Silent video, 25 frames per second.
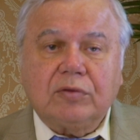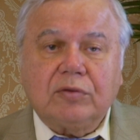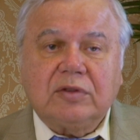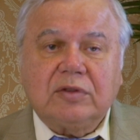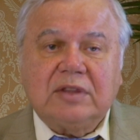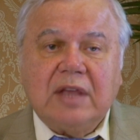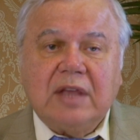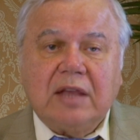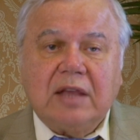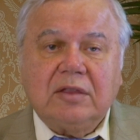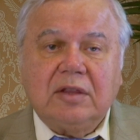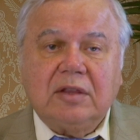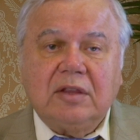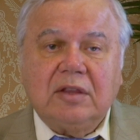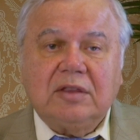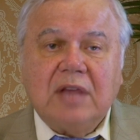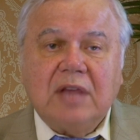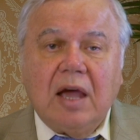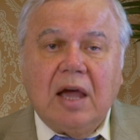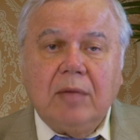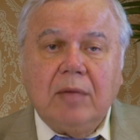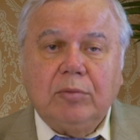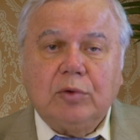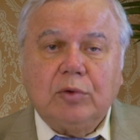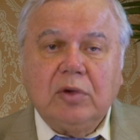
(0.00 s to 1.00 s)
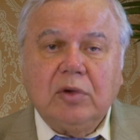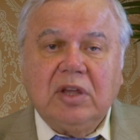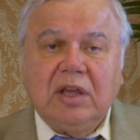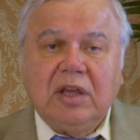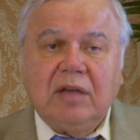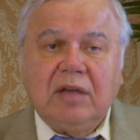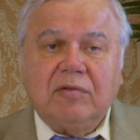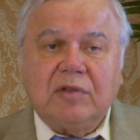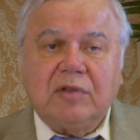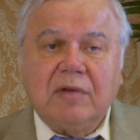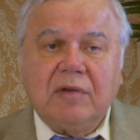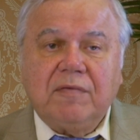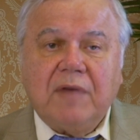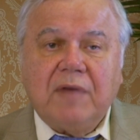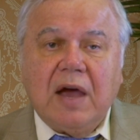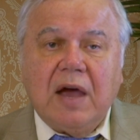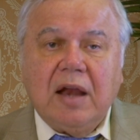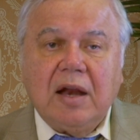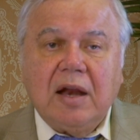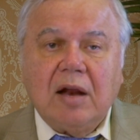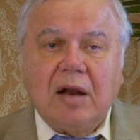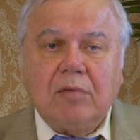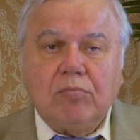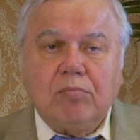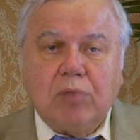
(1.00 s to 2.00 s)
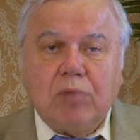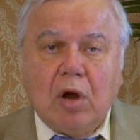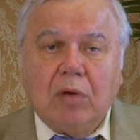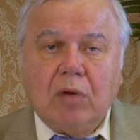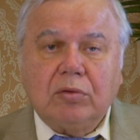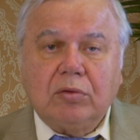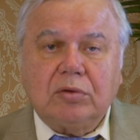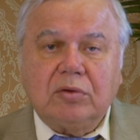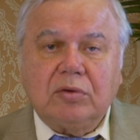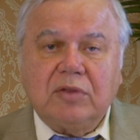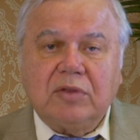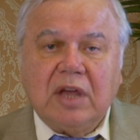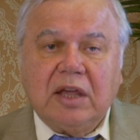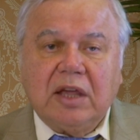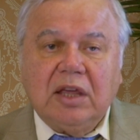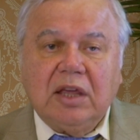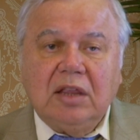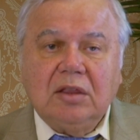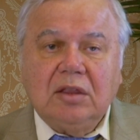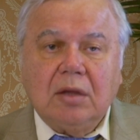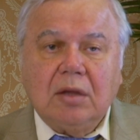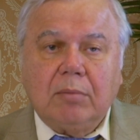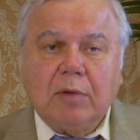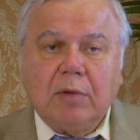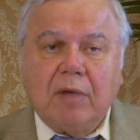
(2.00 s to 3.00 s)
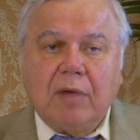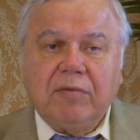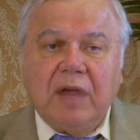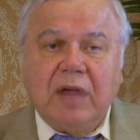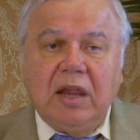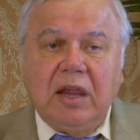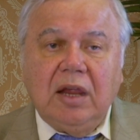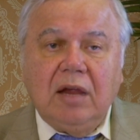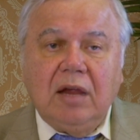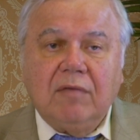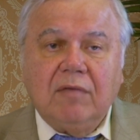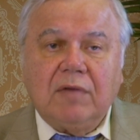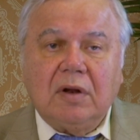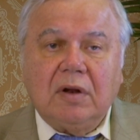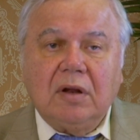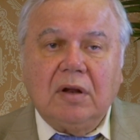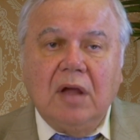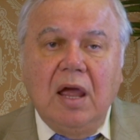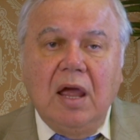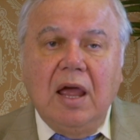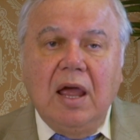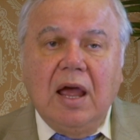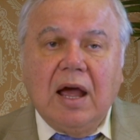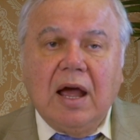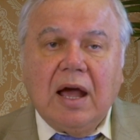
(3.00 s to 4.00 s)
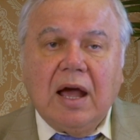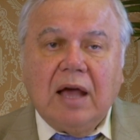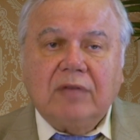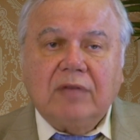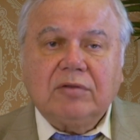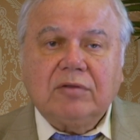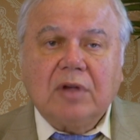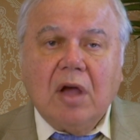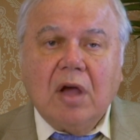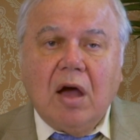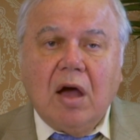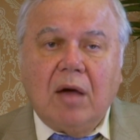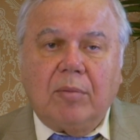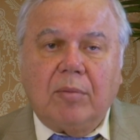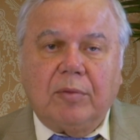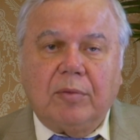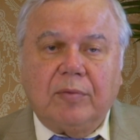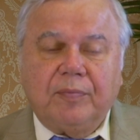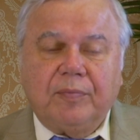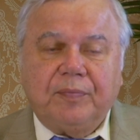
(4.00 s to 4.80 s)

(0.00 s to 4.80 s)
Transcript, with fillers: that the time to give the final blow to the kingdom of evil has come.